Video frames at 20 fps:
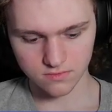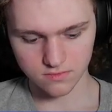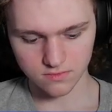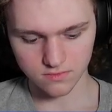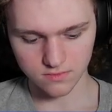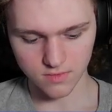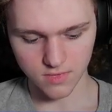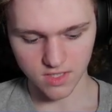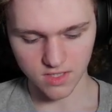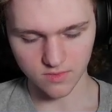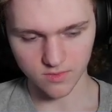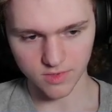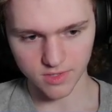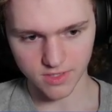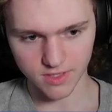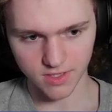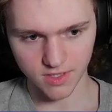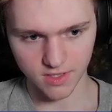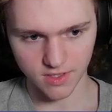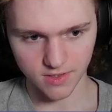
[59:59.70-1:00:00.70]
And then we'll
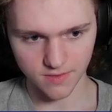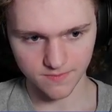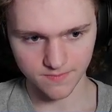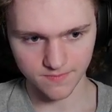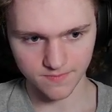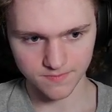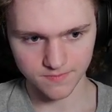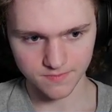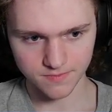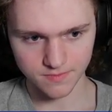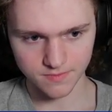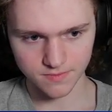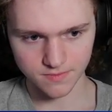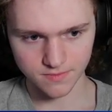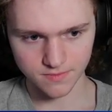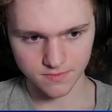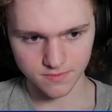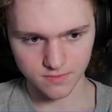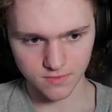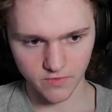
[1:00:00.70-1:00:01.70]
say
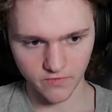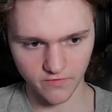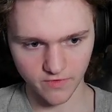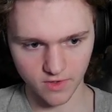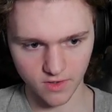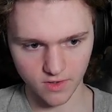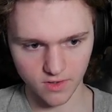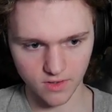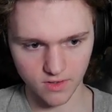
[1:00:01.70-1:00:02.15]
var